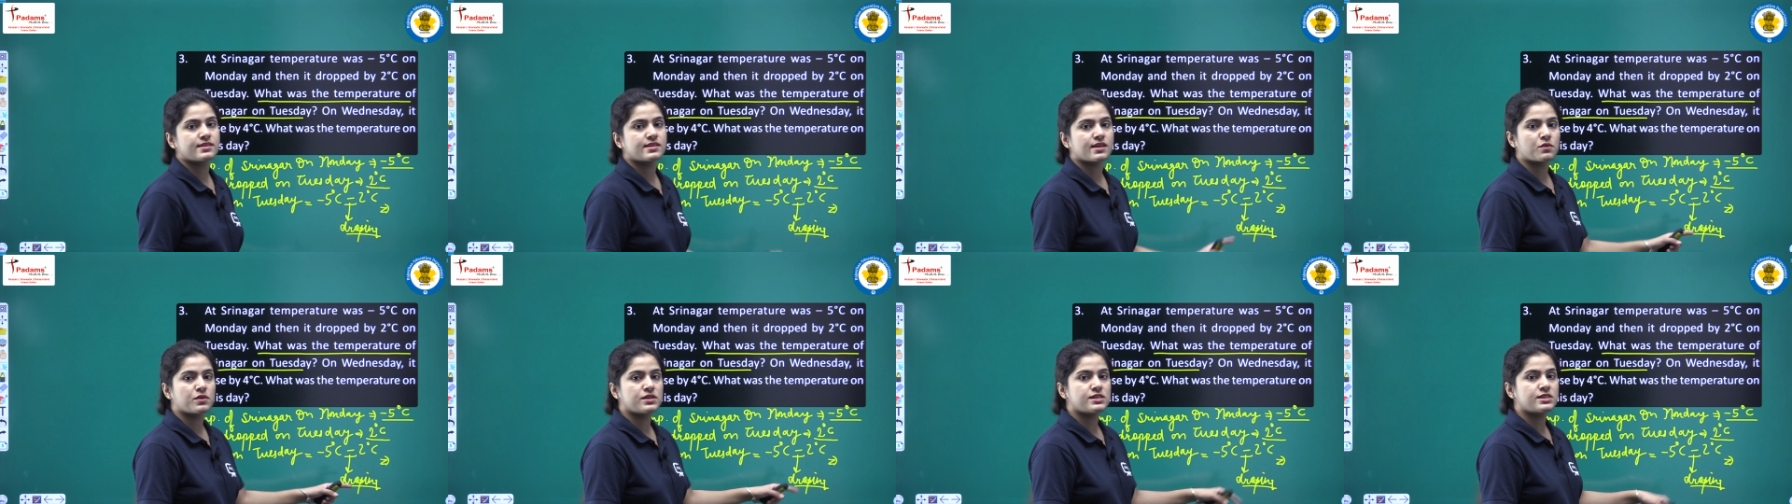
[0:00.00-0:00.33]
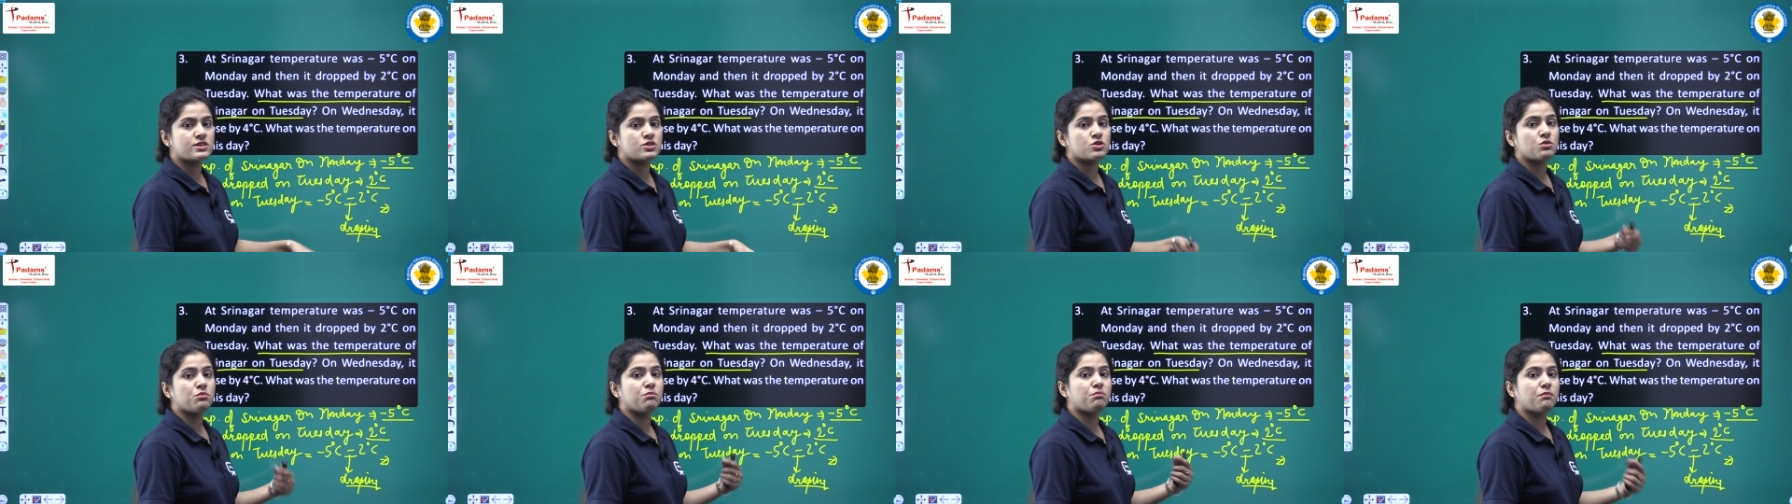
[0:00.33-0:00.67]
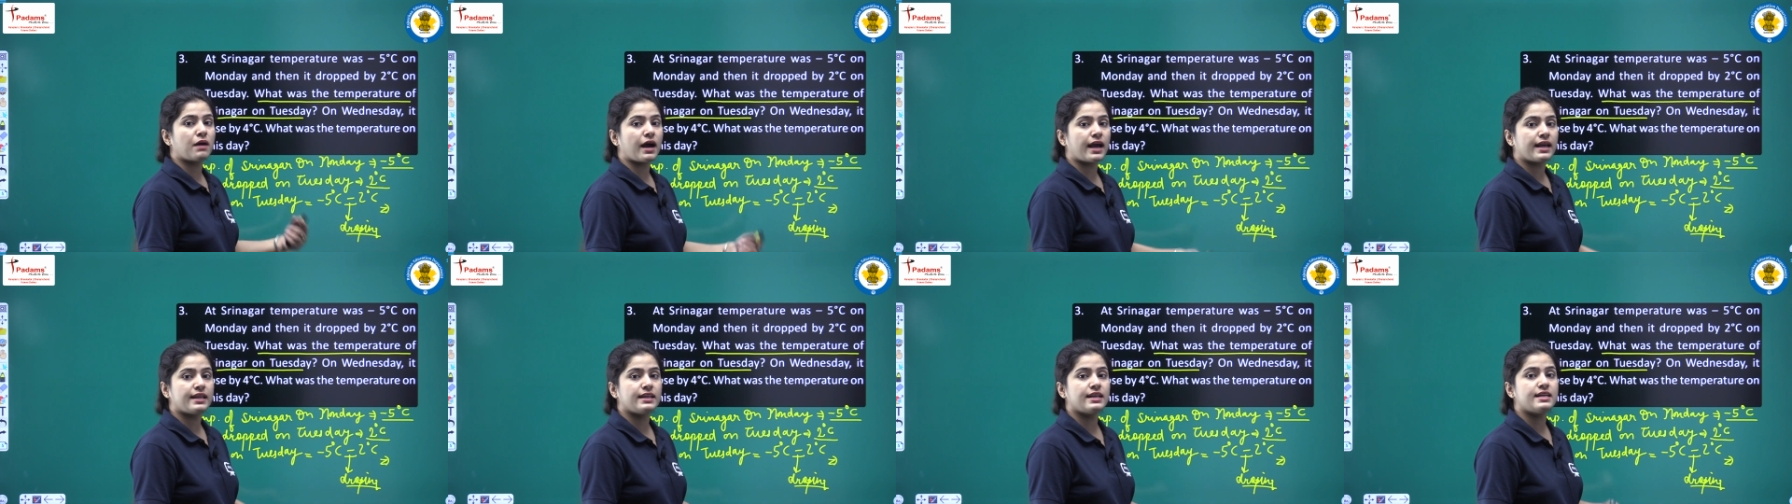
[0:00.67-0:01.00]
is equals to
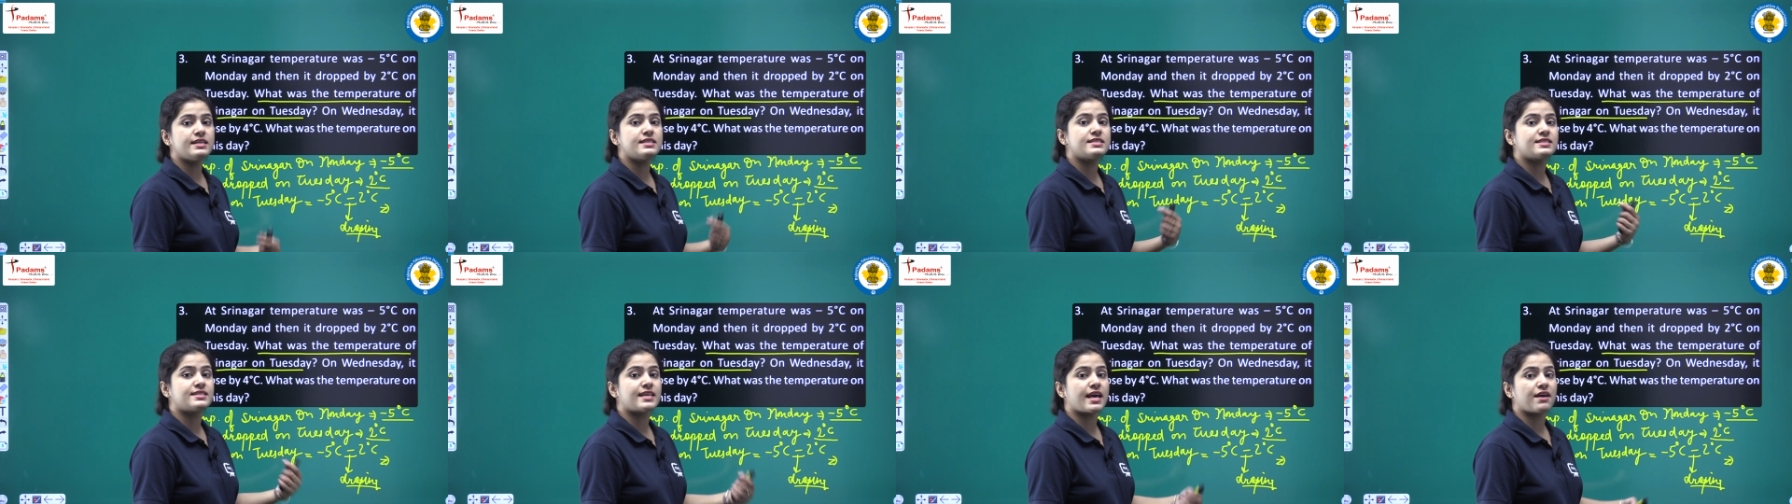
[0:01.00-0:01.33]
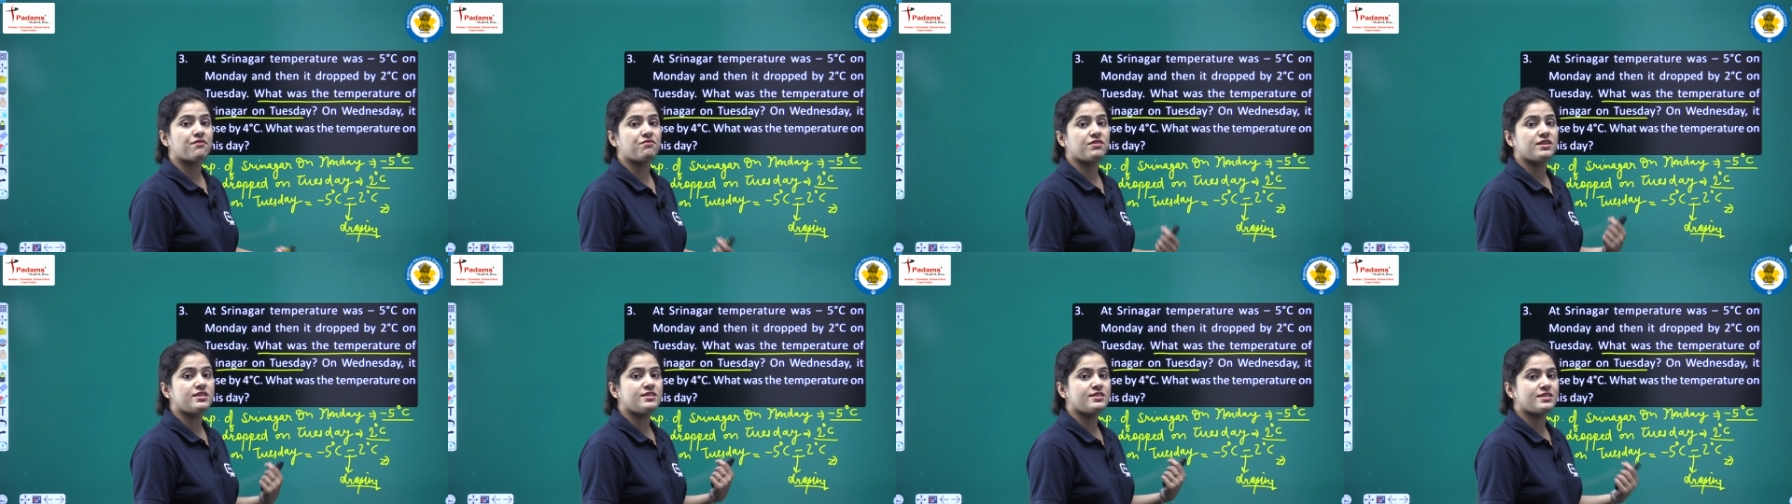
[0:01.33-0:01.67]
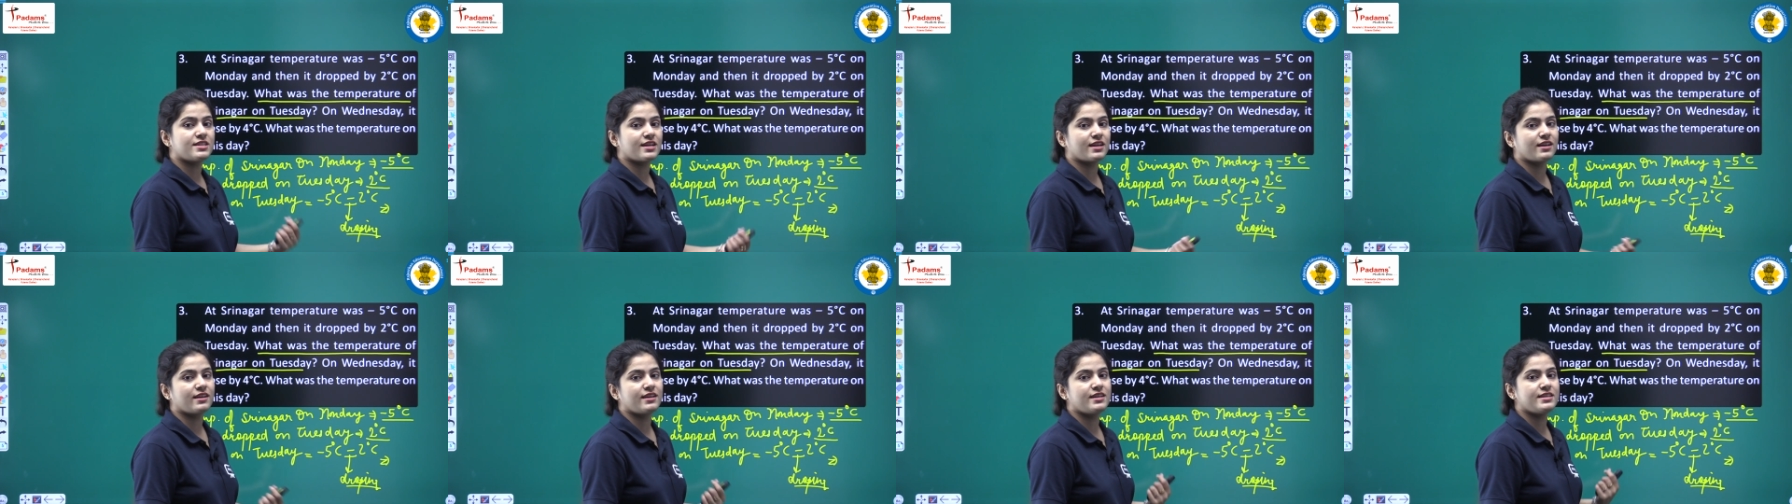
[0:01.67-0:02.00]
minus 7
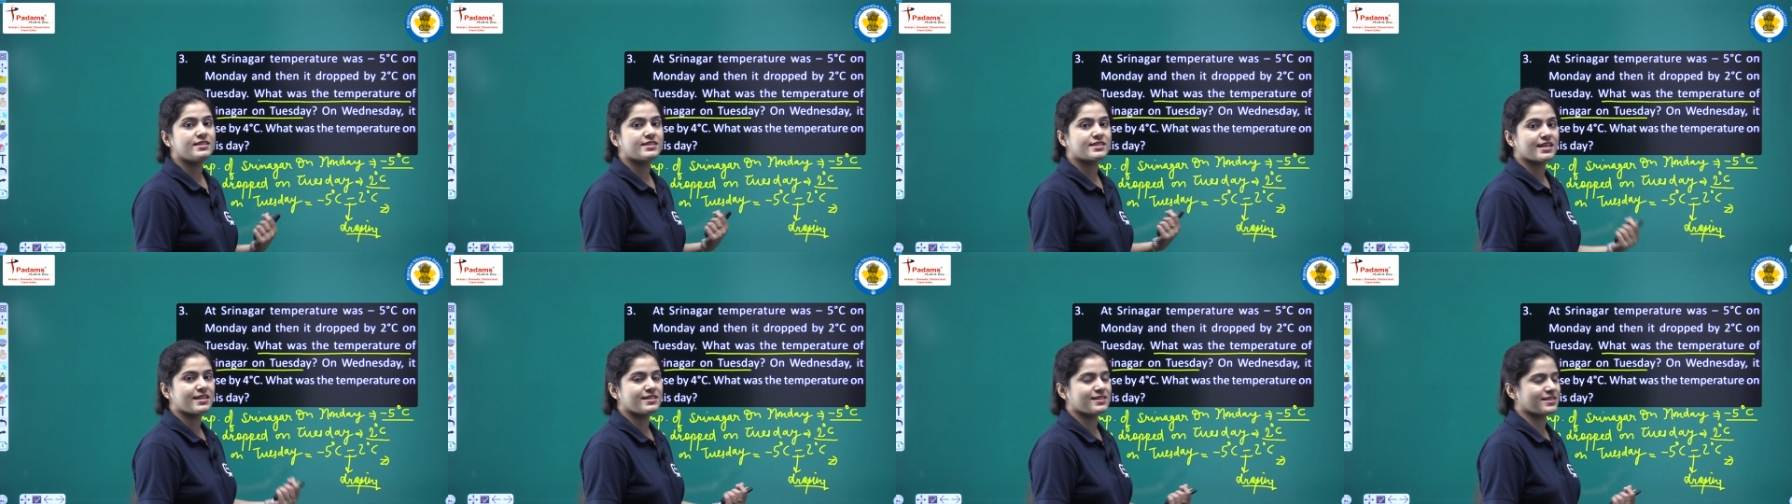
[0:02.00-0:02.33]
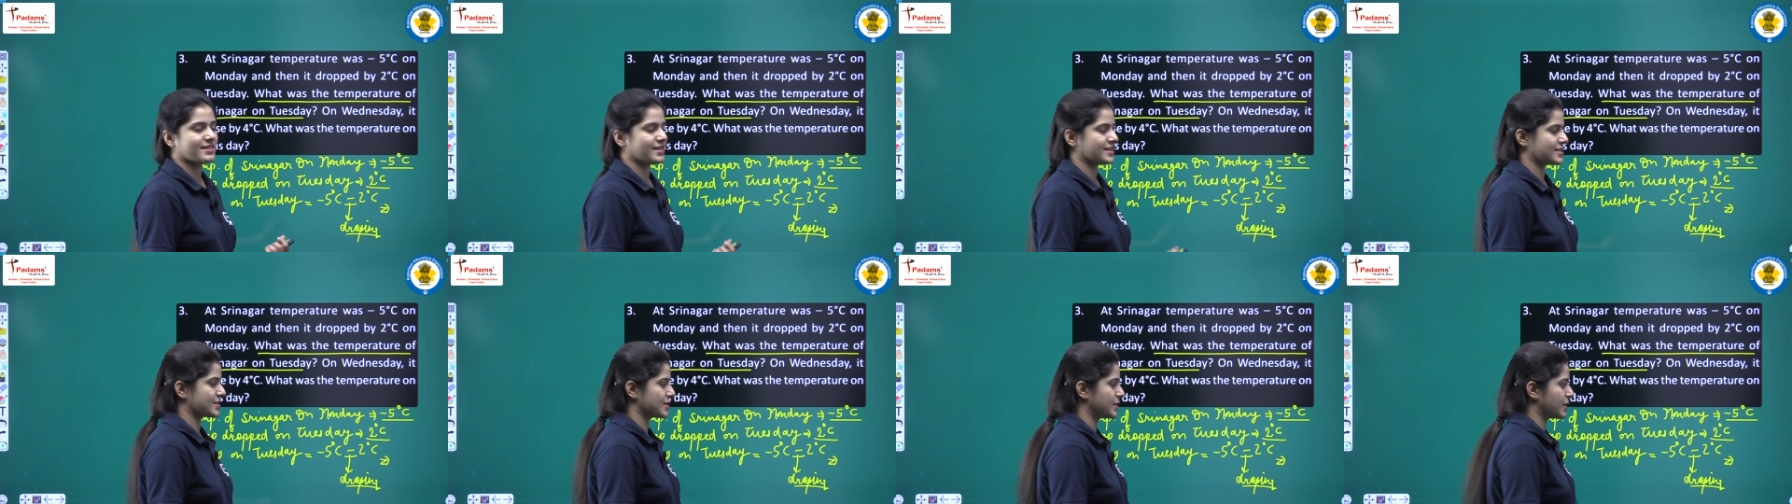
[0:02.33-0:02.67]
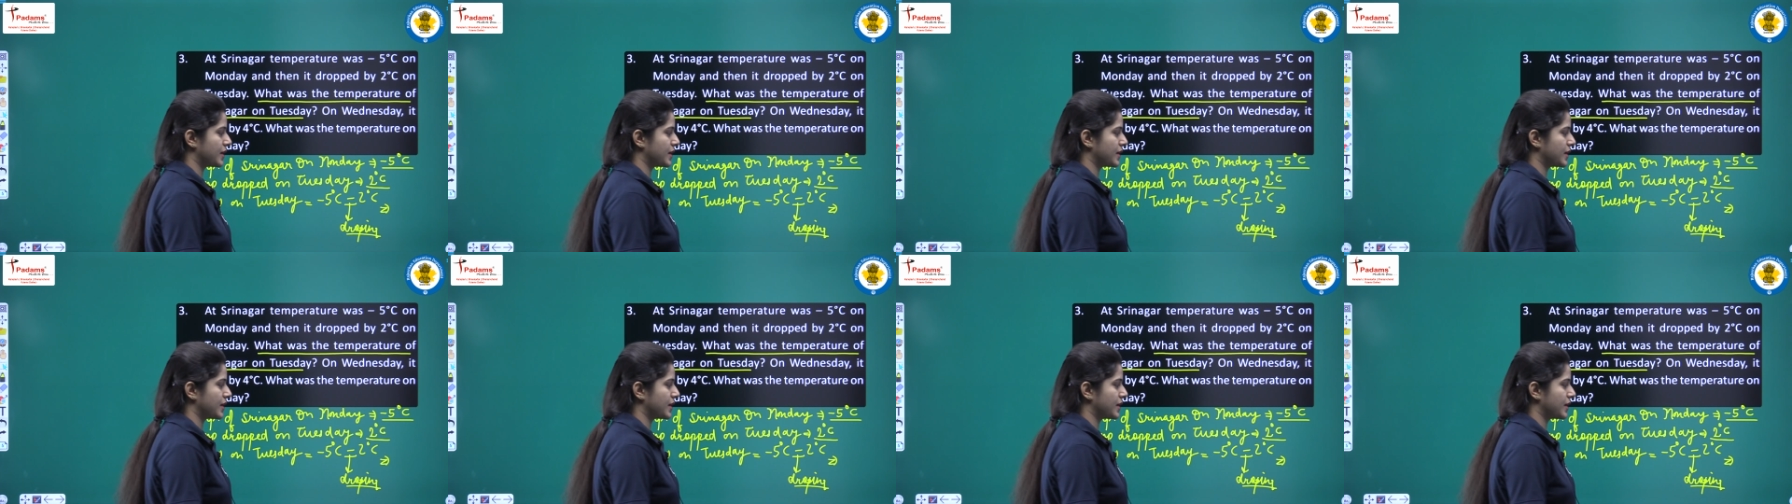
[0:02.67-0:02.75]
degree Celsius.